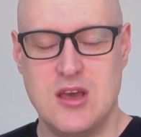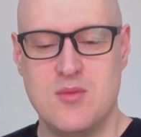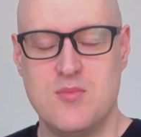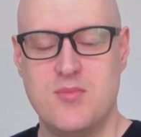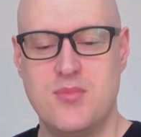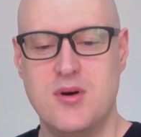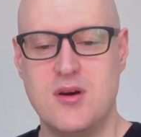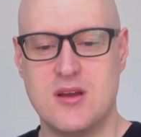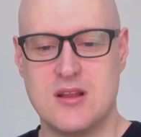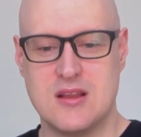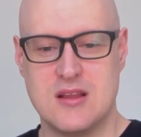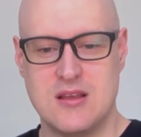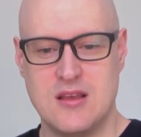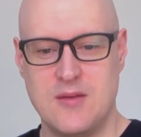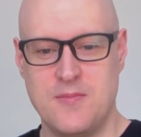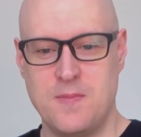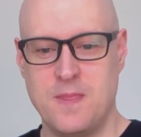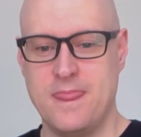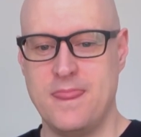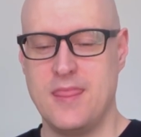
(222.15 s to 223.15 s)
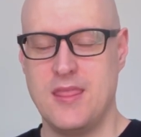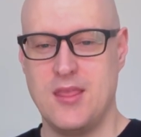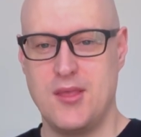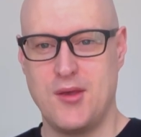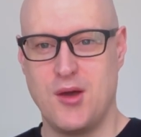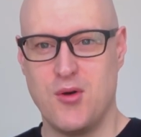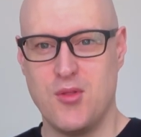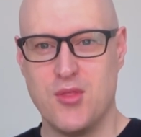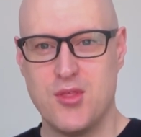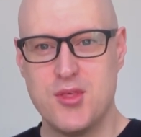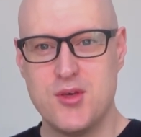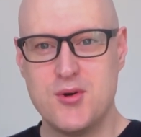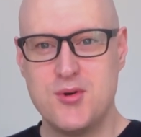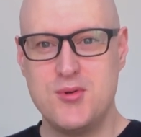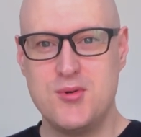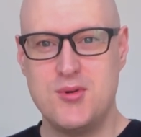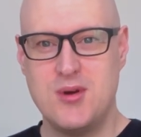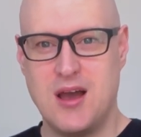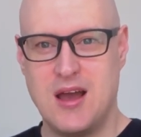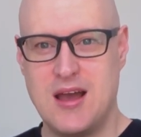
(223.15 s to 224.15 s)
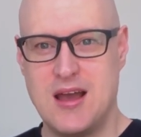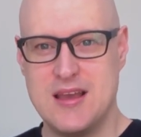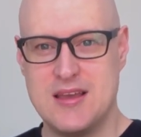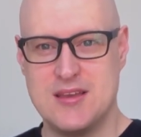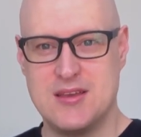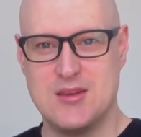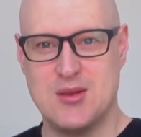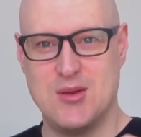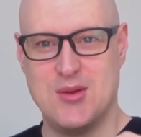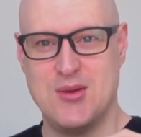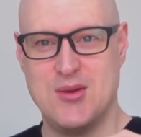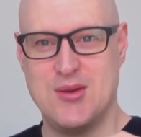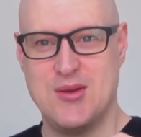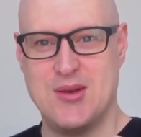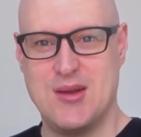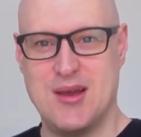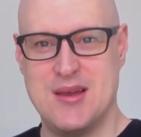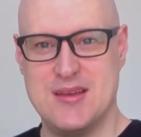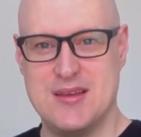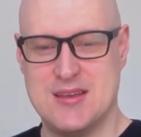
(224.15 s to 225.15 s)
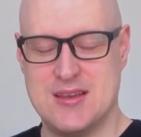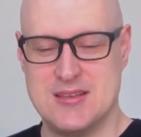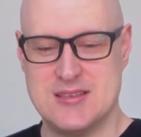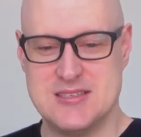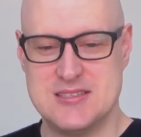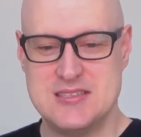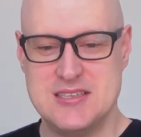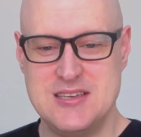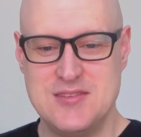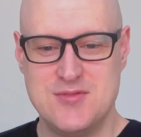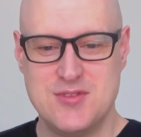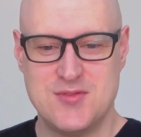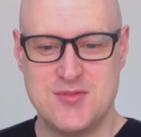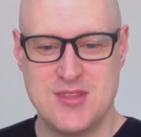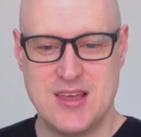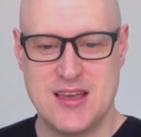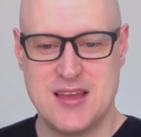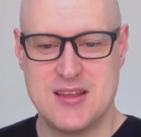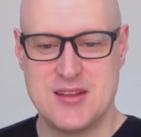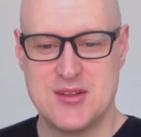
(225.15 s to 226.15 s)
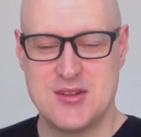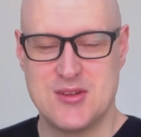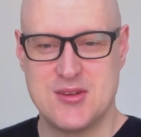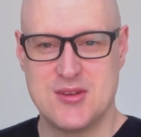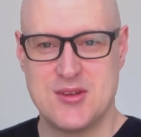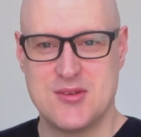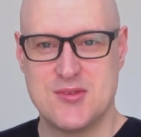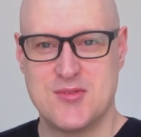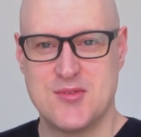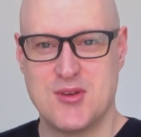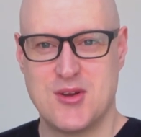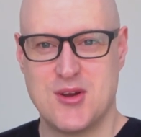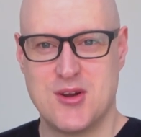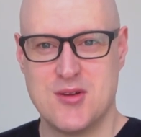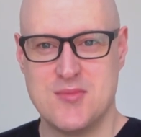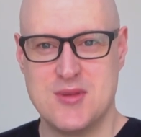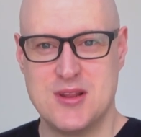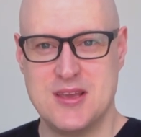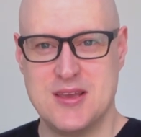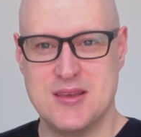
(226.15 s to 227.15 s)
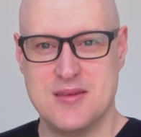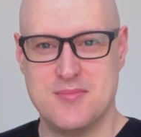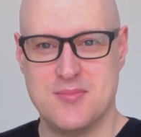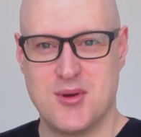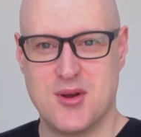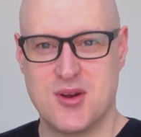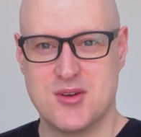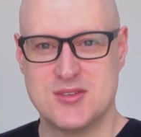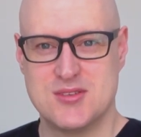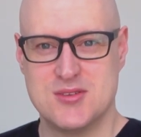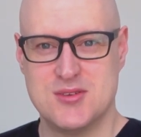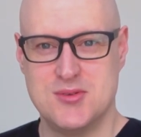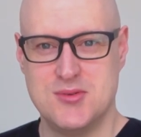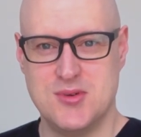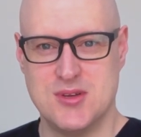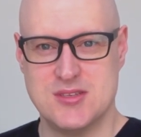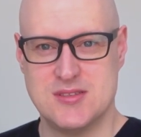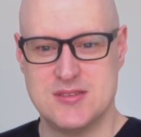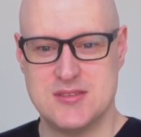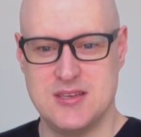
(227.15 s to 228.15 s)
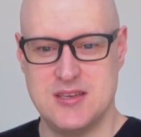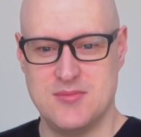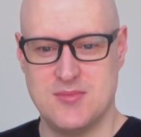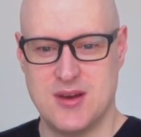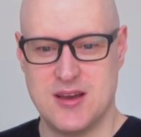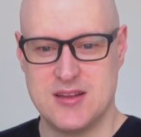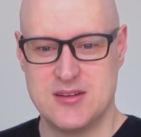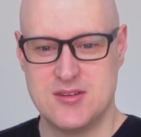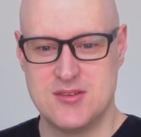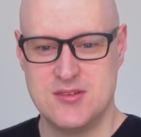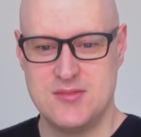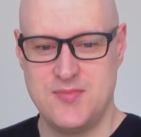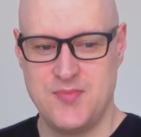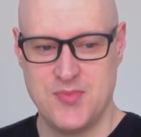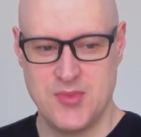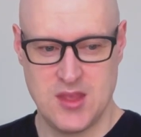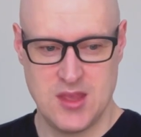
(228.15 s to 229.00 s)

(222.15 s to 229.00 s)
But although I conceive of that harmony in bar 2 as D minor,